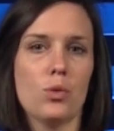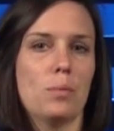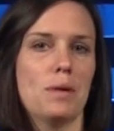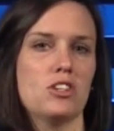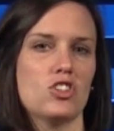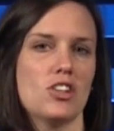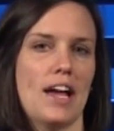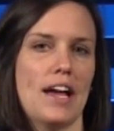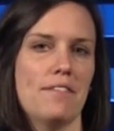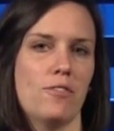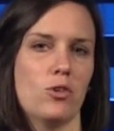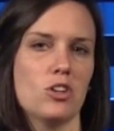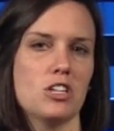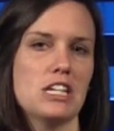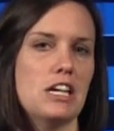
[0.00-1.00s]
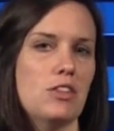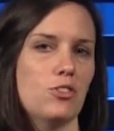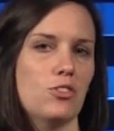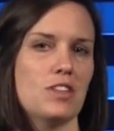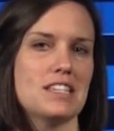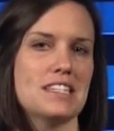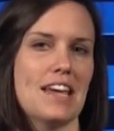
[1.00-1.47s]
will be July 14th
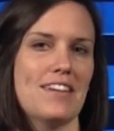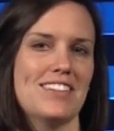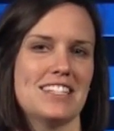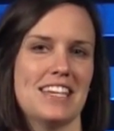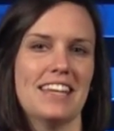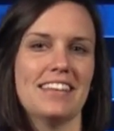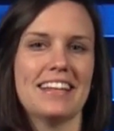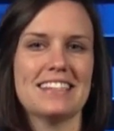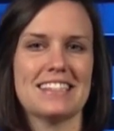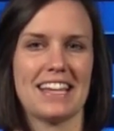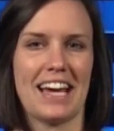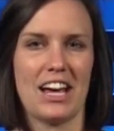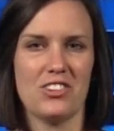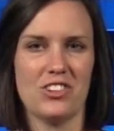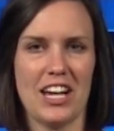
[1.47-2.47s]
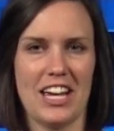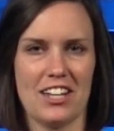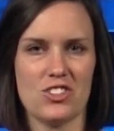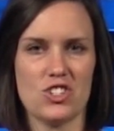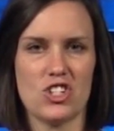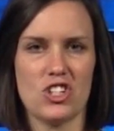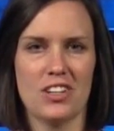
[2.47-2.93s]
through the 17th at Sky Ranch.